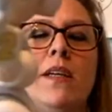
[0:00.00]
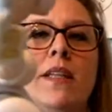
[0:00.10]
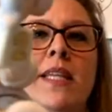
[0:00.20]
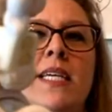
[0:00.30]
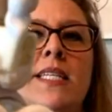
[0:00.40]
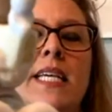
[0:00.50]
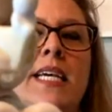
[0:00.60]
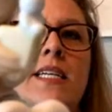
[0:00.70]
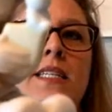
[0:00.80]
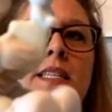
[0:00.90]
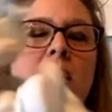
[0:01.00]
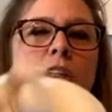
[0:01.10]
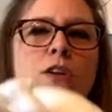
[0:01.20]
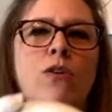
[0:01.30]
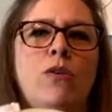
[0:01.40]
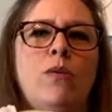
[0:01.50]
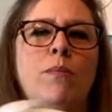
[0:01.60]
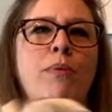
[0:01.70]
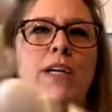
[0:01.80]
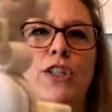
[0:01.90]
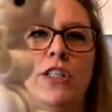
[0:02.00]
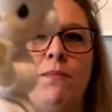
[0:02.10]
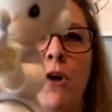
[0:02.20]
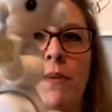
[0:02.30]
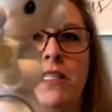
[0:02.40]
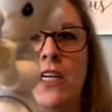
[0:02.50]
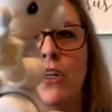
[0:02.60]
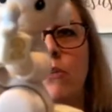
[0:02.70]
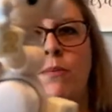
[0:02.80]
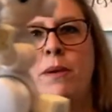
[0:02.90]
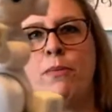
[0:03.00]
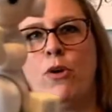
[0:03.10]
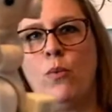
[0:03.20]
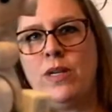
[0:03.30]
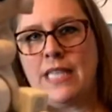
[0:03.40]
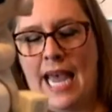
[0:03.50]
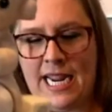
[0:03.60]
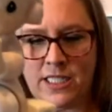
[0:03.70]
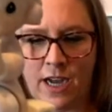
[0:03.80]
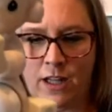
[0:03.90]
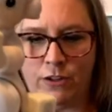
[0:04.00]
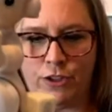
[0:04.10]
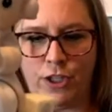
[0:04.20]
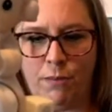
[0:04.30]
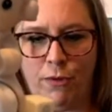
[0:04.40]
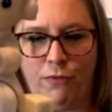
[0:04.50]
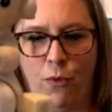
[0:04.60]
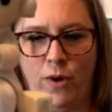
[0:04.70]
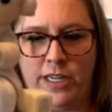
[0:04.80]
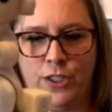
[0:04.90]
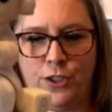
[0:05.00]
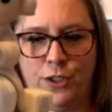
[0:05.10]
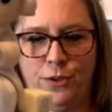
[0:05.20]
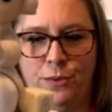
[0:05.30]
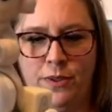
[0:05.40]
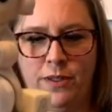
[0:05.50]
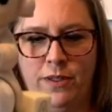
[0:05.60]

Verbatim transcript: this is the little precious moments. I couldn't remember. was $8, number 42.